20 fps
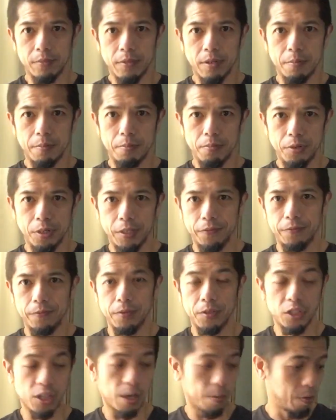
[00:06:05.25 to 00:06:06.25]
a brief
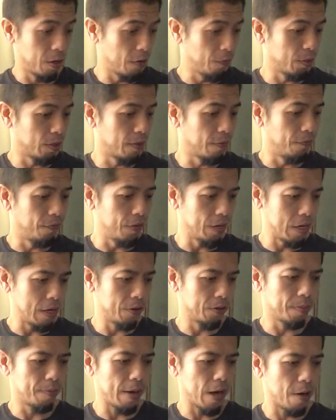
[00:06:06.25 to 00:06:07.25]
summary of what the video
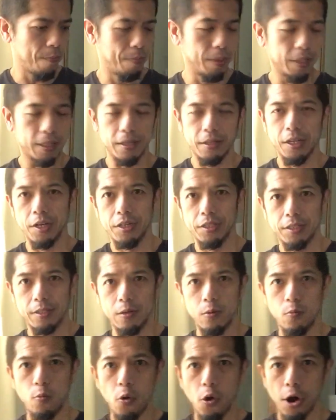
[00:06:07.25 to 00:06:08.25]
is about, but here's
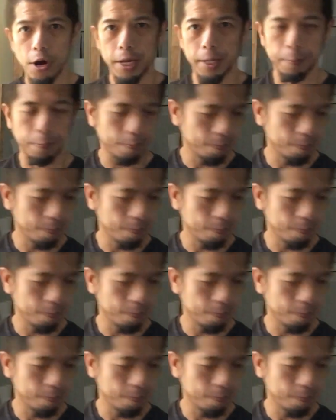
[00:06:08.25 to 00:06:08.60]
the warning.